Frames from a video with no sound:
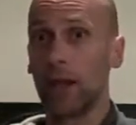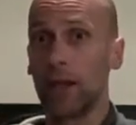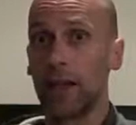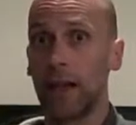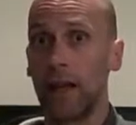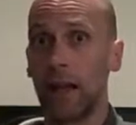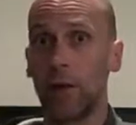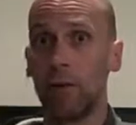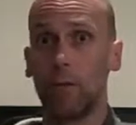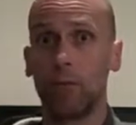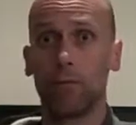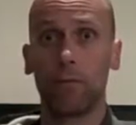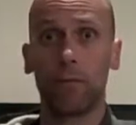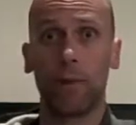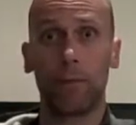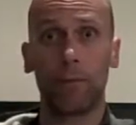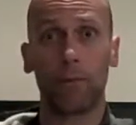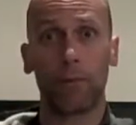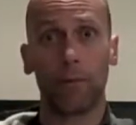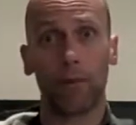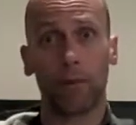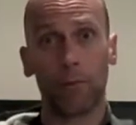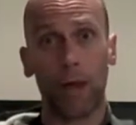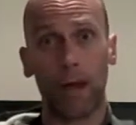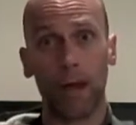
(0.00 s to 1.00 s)
Now,
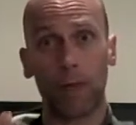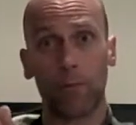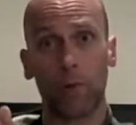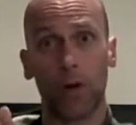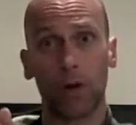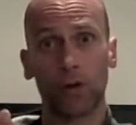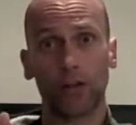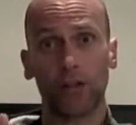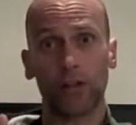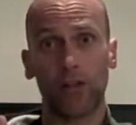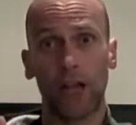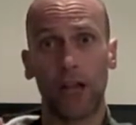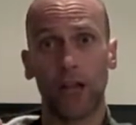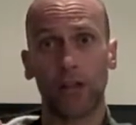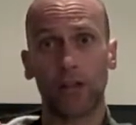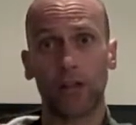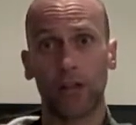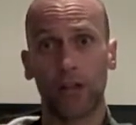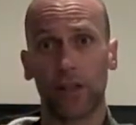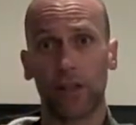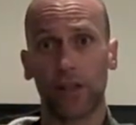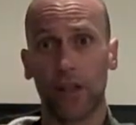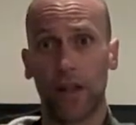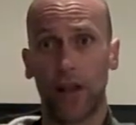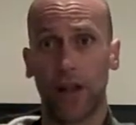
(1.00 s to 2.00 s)
remember, we make one change
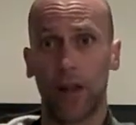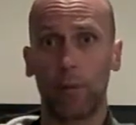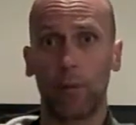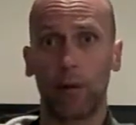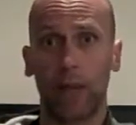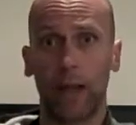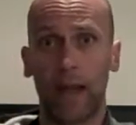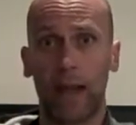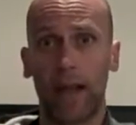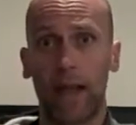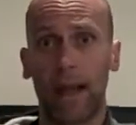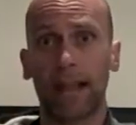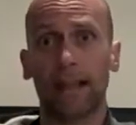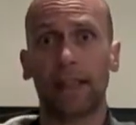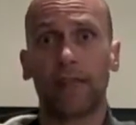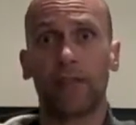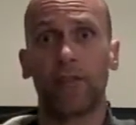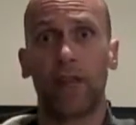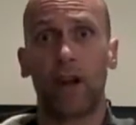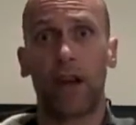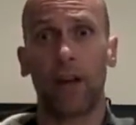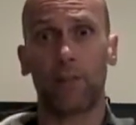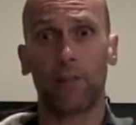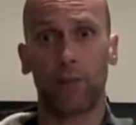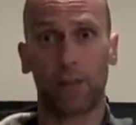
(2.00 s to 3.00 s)
at a time. We get an
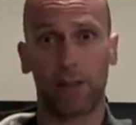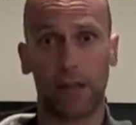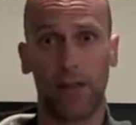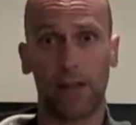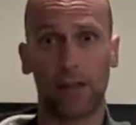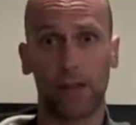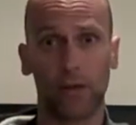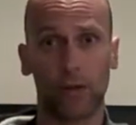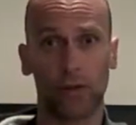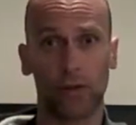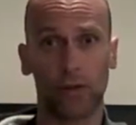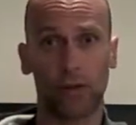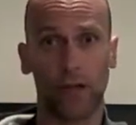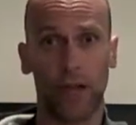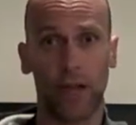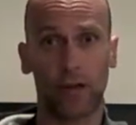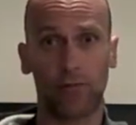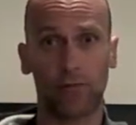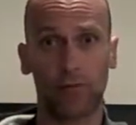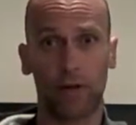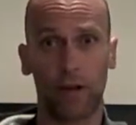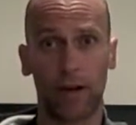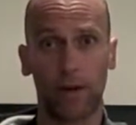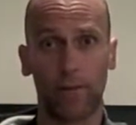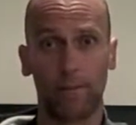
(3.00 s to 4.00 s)
85%
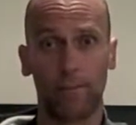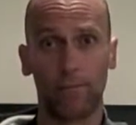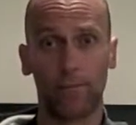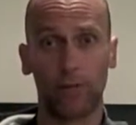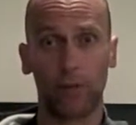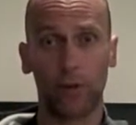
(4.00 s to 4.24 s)
success rate.